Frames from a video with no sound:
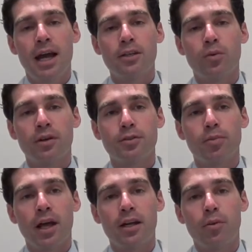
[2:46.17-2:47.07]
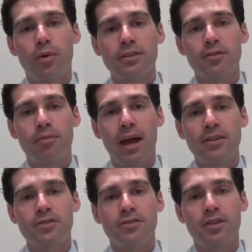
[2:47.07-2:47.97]
as well as apply compressive
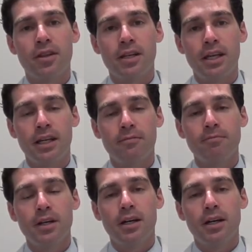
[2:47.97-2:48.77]
bandages to the knee